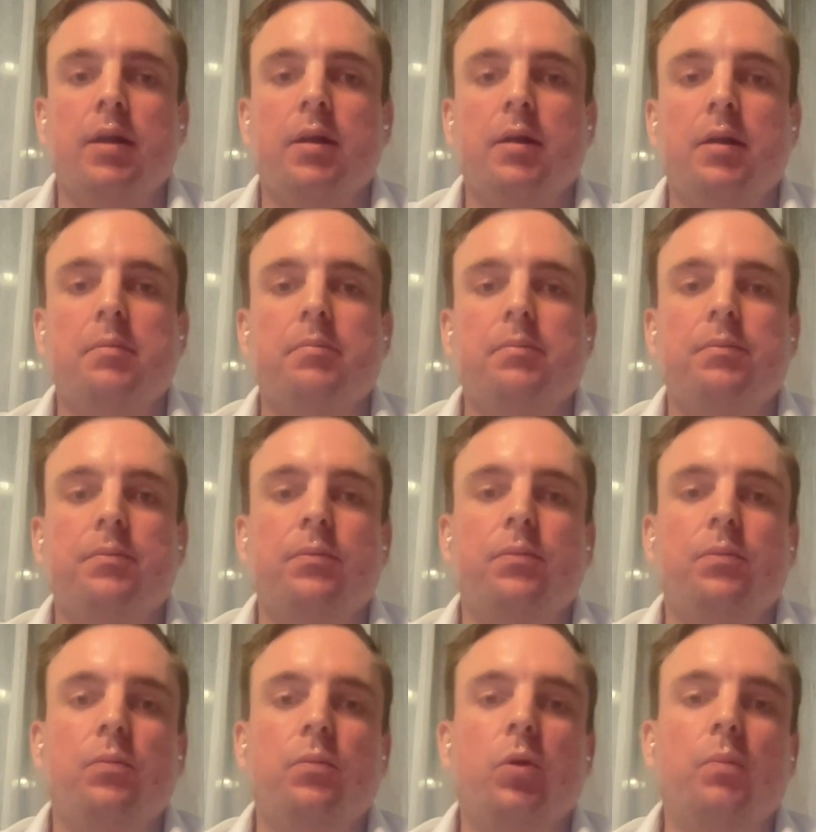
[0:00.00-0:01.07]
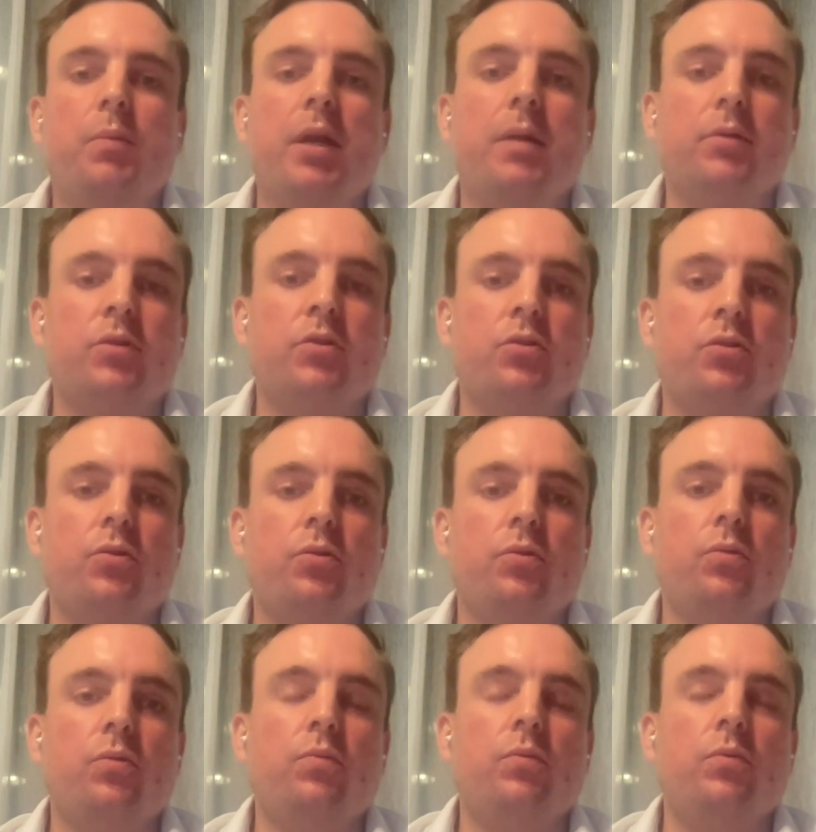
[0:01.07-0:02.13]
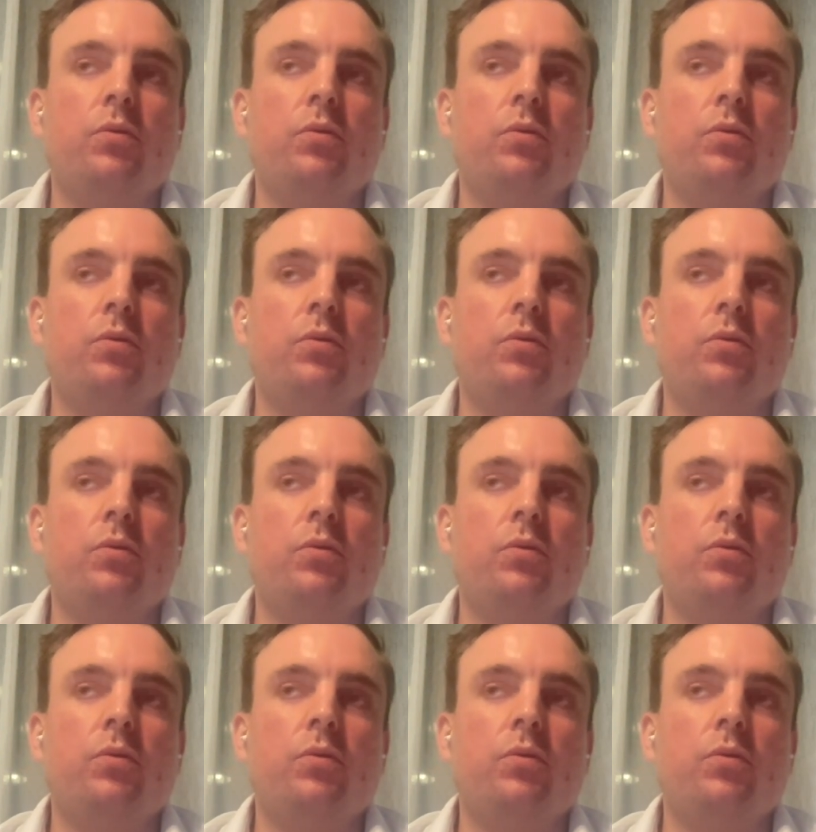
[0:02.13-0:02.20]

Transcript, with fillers: Um, we'll be able to